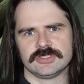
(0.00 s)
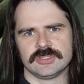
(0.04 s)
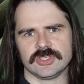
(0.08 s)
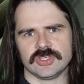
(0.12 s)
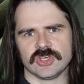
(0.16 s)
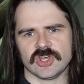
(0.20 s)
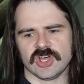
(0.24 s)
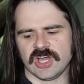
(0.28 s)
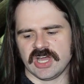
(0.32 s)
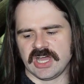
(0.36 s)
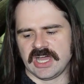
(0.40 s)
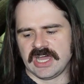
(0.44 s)
to
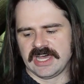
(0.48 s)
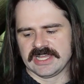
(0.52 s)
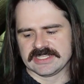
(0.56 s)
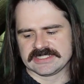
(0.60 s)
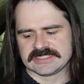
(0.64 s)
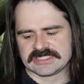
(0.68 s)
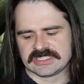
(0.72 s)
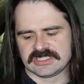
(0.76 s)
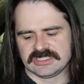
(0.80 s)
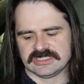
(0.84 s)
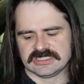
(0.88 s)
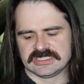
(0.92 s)
your
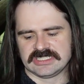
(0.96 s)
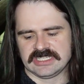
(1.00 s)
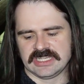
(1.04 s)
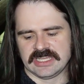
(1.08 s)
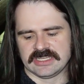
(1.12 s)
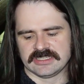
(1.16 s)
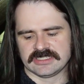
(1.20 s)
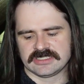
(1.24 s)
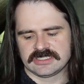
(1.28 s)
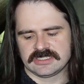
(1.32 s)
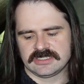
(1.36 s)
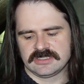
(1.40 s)
heart's
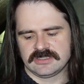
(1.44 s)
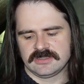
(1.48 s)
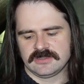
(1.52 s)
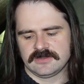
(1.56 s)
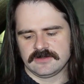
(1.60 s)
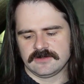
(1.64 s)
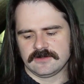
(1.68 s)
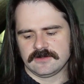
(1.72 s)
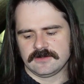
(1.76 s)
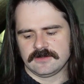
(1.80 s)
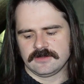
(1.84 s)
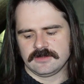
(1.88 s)
content.
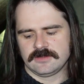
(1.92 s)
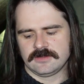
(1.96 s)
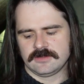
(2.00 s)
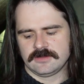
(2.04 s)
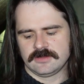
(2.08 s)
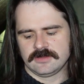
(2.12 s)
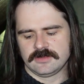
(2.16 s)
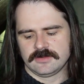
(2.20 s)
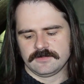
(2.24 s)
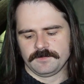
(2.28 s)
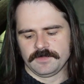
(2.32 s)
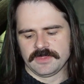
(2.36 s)

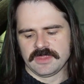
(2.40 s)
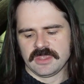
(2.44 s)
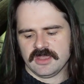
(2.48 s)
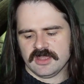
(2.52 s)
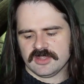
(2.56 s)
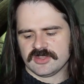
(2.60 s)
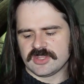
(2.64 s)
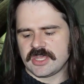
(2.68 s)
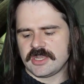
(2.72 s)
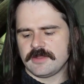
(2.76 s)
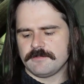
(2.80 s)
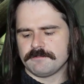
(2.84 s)

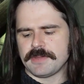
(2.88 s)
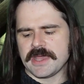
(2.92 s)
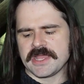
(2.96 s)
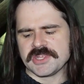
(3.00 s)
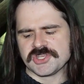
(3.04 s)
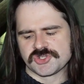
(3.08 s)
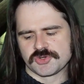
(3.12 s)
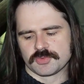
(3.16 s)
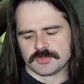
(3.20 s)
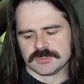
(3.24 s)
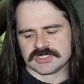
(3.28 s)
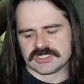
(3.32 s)
Then a
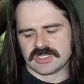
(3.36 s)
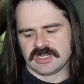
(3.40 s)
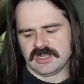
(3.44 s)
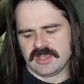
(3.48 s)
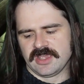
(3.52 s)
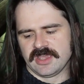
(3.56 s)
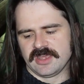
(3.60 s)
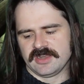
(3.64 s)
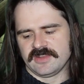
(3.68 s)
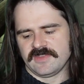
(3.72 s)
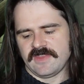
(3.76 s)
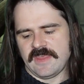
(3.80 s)
bench was
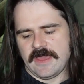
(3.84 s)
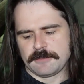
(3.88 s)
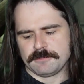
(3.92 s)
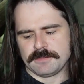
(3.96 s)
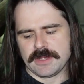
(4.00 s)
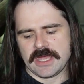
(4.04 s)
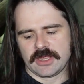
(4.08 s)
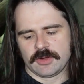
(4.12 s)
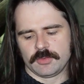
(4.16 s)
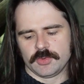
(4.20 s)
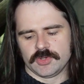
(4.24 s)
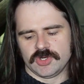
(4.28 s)
cleared in that
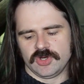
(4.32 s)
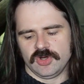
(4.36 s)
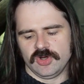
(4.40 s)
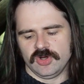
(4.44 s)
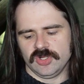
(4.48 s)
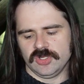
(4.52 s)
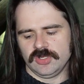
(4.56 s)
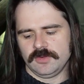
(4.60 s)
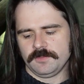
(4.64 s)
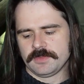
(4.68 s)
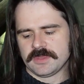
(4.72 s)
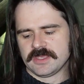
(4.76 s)
banquet
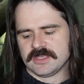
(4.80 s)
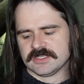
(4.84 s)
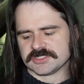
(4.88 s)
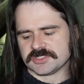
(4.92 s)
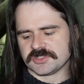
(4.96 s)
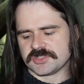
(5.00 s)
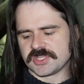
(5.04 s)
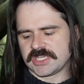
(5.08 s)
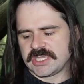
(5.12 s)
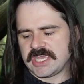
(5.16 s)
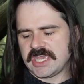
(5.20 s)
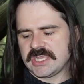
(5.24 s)
hall,
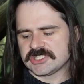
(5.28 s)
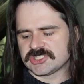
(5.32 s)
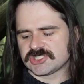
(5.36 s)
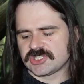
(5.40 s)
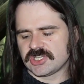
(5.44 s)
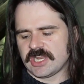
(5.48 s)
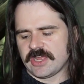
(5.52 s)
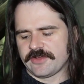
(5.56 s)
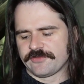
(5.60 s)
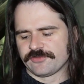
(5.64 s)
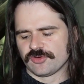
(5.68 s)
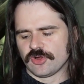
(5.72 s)
so the Geats
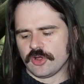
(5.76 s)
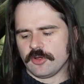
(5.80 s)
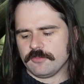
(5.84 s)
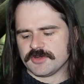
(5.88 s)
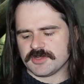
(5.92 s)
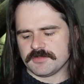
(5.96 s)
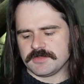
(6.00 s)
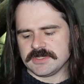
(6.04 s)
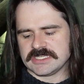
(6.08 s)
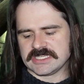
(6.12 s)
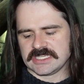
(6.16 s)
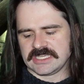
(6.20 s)
could have room
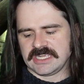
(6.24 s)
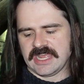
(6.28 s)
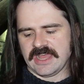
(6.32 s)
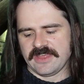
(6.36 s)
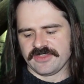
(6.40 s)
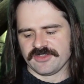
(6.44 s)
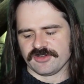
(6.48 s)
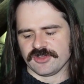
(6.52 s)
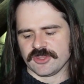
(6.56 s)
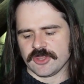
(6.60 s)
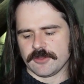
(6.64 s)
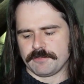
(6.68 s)
to be
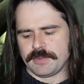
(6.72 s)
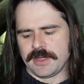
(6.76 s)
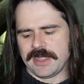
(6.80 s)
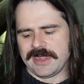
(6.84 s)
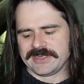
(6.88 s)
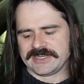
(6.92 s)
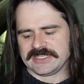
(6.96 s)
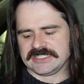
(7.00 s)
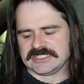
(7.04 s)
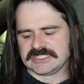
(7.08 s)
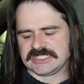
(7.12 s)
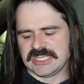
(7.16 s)
together, and the
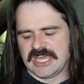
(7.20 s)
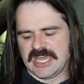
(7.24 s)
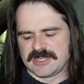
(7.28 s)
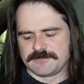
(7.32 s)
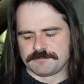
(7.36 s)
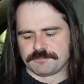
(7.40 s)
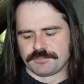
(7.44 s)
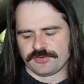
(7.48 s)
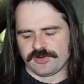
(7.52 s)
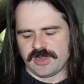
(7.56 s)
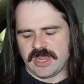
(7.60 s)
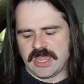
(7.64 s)
party
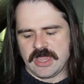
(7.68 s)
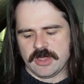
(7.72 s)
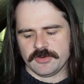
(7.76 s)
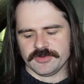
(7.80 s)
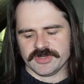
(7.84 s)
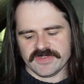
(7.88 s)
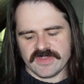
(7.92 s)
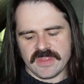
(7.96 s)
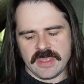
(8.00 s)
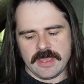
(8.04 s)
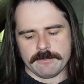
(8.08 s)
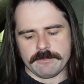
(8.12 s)
sat
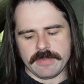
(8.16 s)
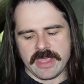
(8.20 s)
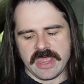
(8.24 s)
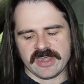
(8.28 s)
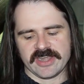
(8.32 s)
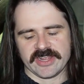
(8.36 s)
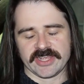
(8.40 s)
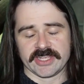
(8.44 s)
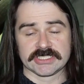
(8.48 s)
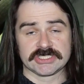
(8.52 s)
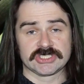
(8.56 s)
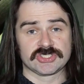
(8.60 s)
proud in their
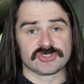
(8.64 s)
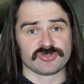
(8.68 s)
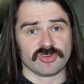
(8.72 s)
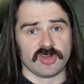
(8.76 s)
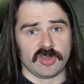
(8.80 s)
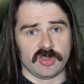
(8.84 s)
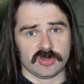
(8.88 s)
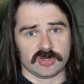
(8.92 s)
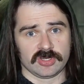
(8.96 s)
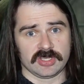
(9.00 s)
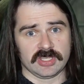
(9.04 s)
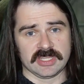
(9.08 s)
bearing,
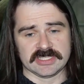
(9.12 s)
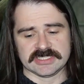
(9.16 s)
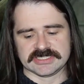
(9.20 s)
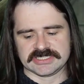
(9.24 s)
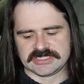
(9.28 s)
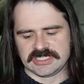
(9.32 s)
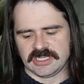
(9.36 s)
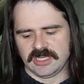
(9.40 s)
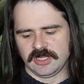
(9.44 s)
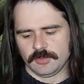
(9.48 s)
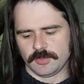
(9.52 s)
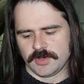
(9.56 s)
strong and
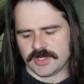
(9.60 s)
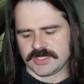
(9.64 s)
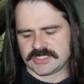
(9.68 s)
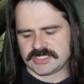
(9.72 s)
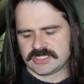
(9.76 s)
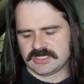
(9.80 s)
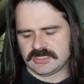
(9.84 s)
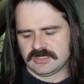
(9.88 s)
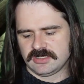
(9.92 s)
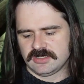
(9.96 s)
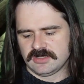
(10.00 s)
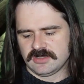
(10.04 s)
stalwart.